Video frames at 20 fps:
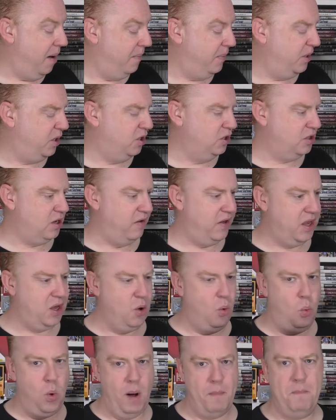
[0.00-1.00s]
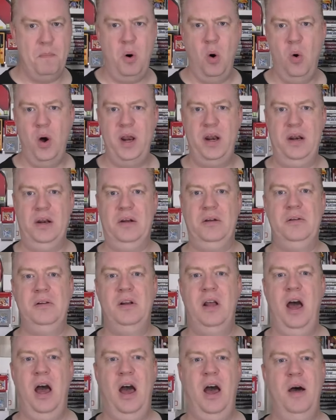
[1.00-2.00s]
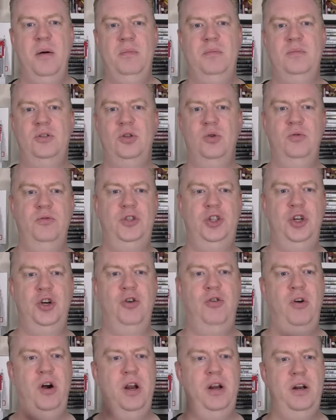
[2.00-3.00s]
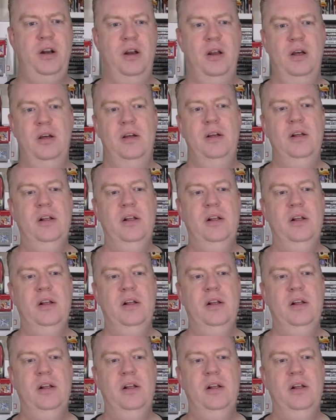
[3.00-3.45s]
because I think at one point, sort of during